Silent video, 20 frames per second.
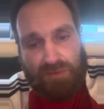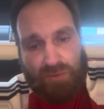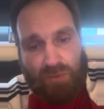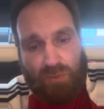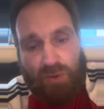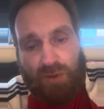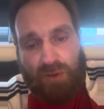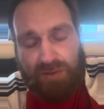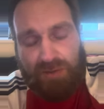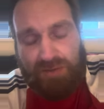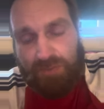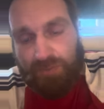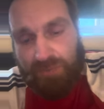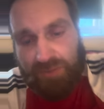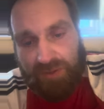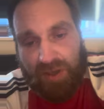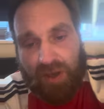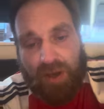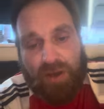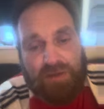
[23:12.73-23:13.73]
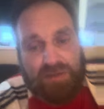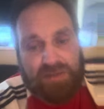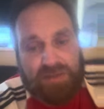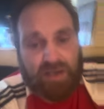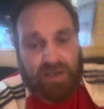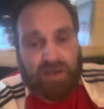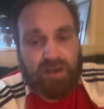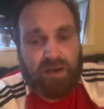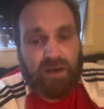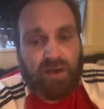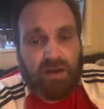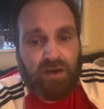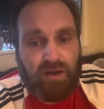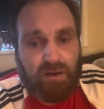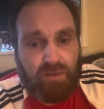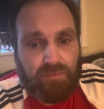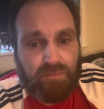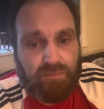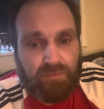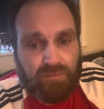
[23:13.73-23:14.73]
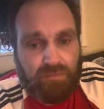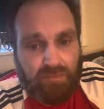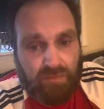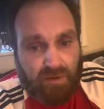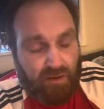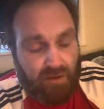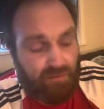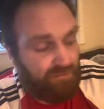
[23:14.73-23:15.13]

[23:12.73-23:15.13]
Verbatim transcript: Well, Bukayo Saka, uh,